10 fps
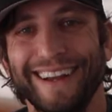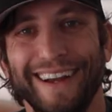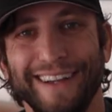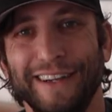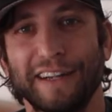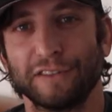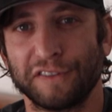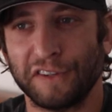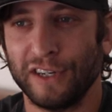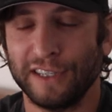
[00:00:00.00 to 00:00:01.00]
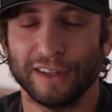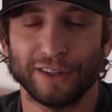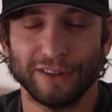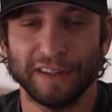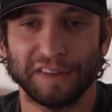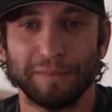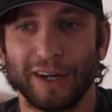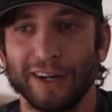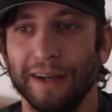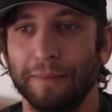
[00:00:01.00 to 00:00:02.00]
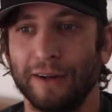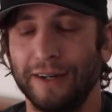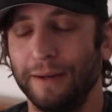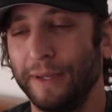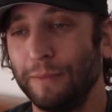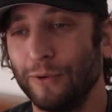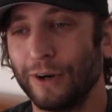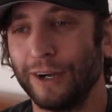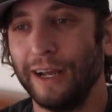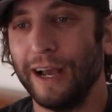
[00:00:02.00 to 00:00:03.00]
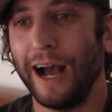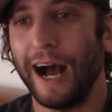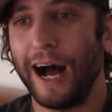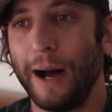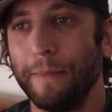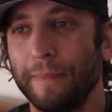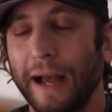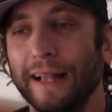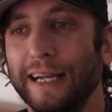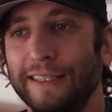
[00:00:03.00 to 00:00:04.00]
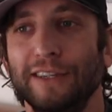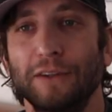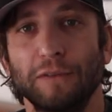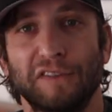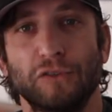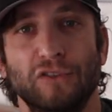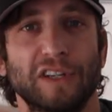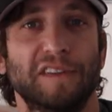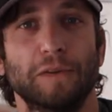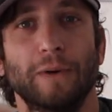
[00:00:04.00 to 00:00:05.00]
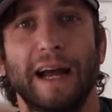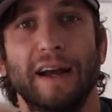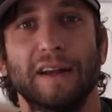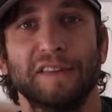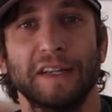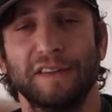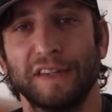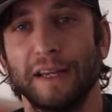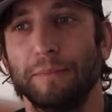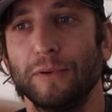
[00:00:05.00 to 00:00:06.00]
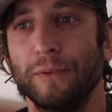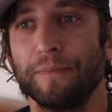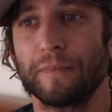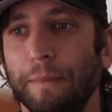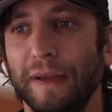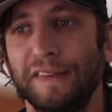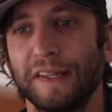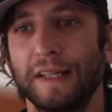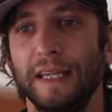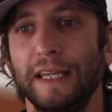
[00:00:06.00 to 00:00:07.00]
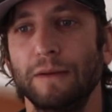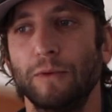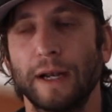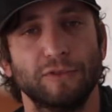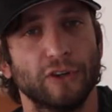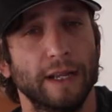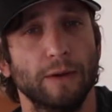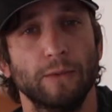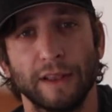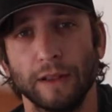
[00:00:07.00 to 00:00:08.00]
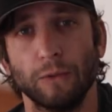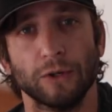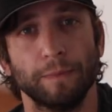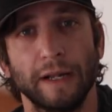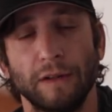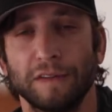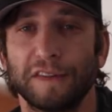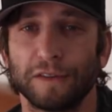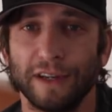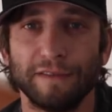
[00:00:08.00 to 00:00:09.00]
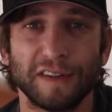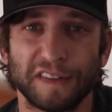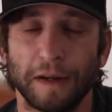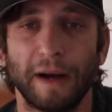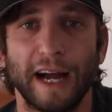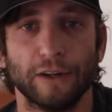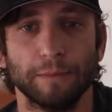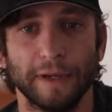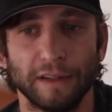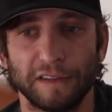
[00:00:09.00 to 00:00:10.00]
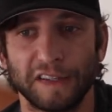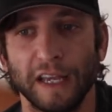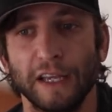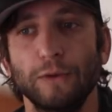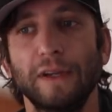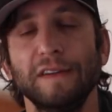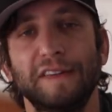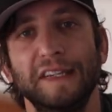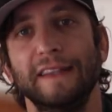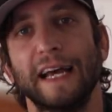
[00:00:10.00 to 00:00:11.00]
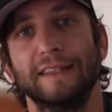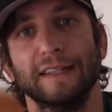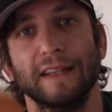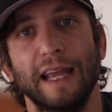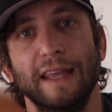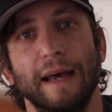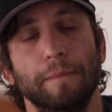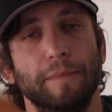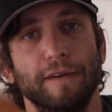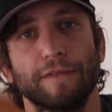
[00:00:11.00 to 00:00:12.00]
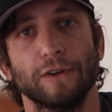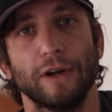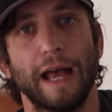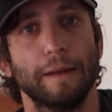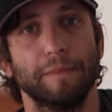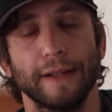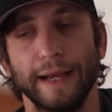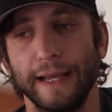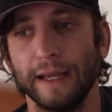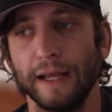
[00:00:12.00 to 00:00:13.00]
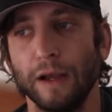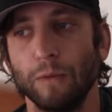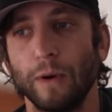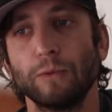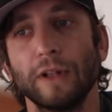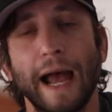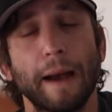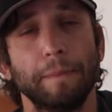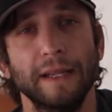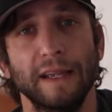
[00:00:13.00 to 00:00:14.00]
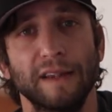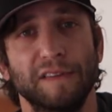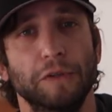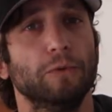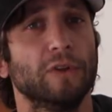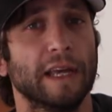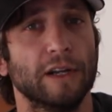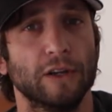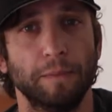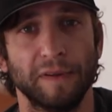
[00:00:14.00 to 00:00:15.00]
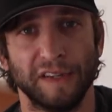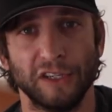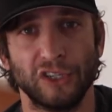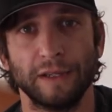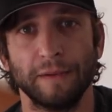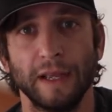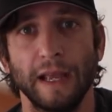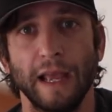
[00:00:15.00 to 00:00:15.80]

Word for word: You guys are starting to learn this. I'm talking about it a bit more. Um, I like to use jiu-jitsu as an example. Basically, when I'm training with lower belts or even some higher belts, you can see that delay, that buffer at play. What will happen is you will get a good position